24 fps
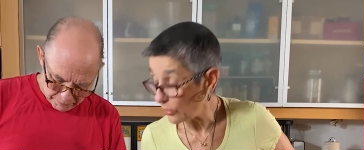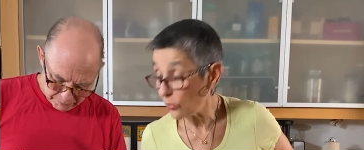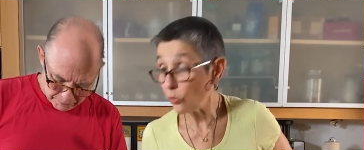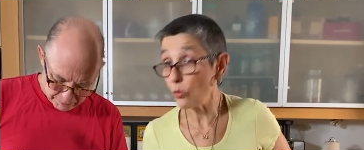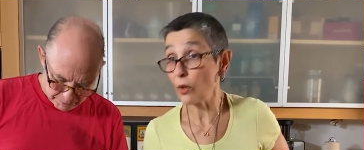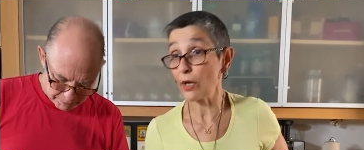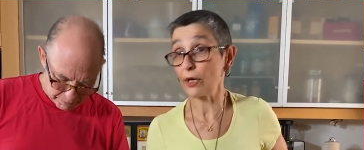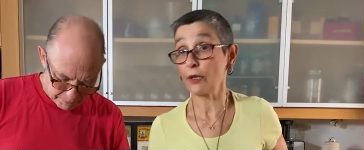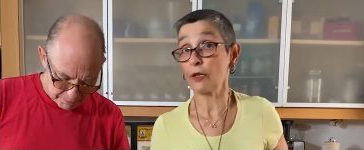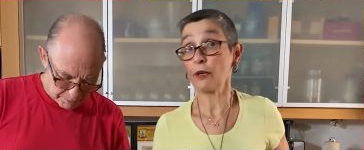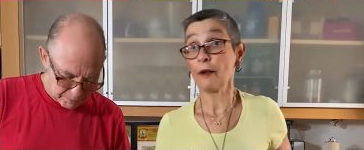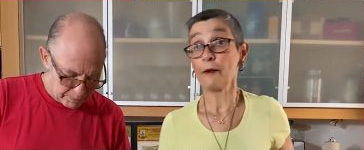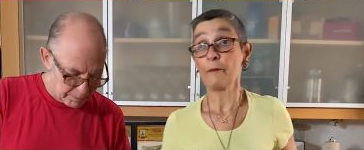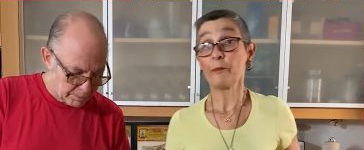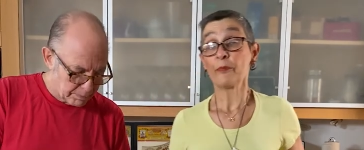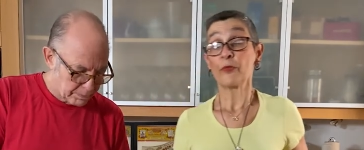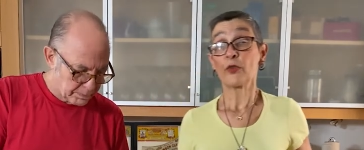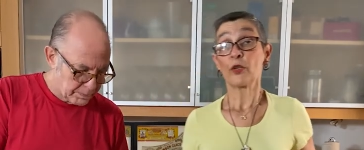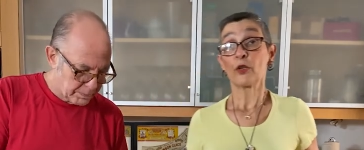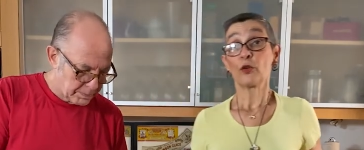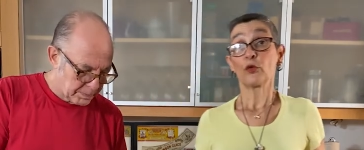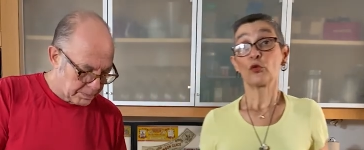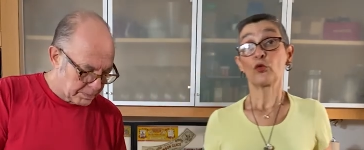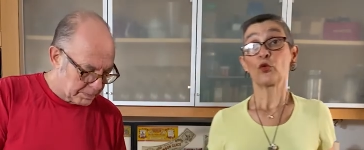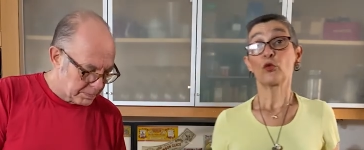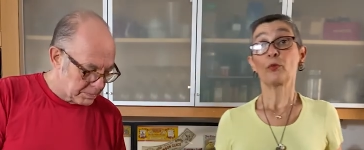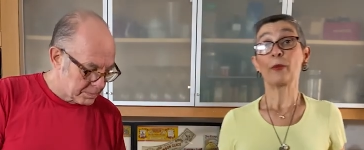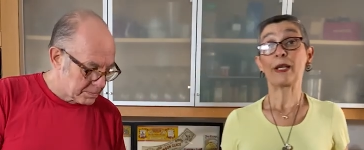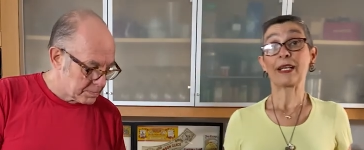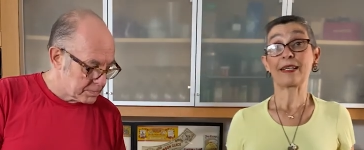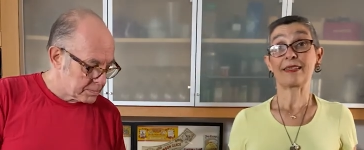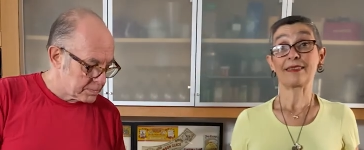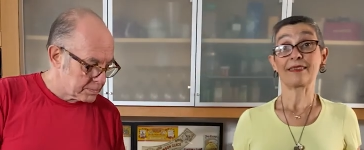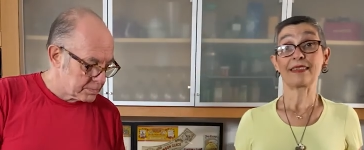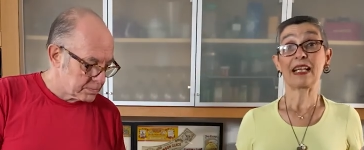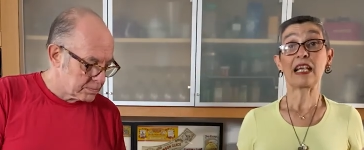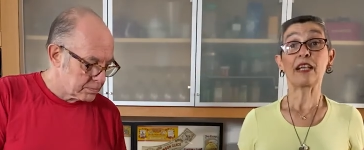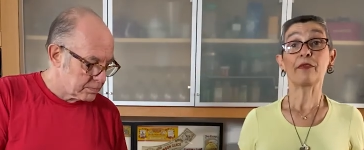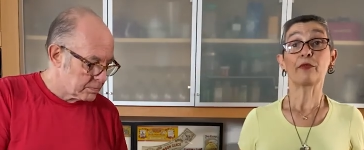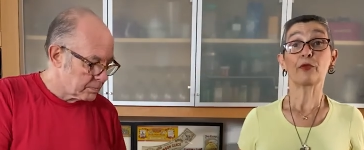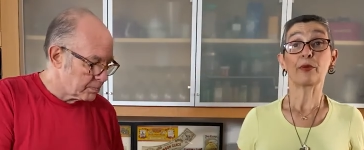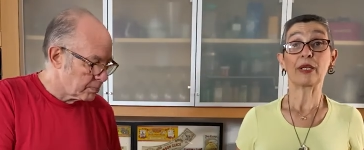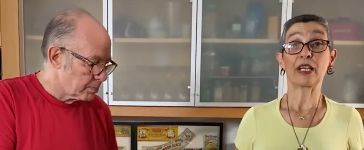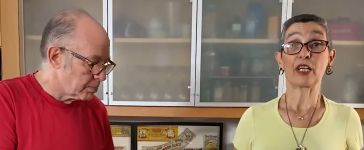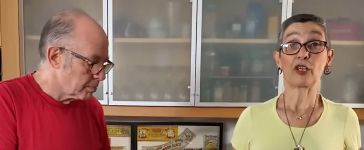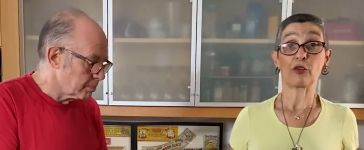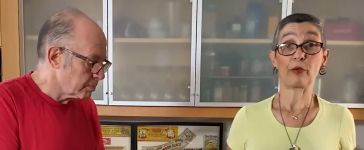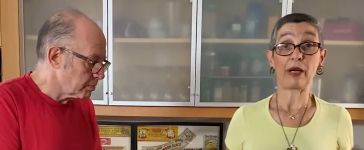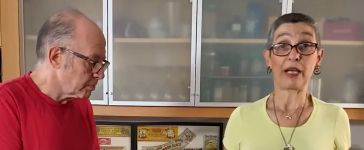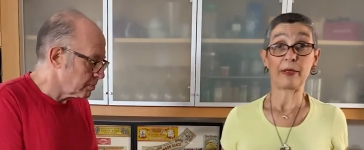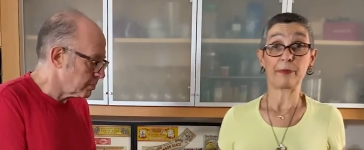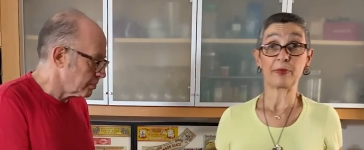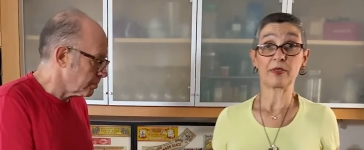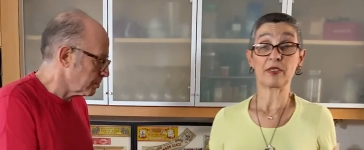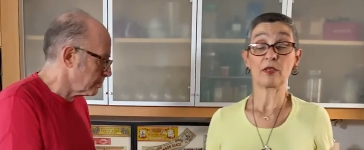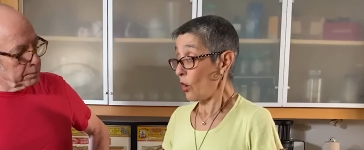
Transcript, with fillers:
Speaker 1: one to make savory crepes.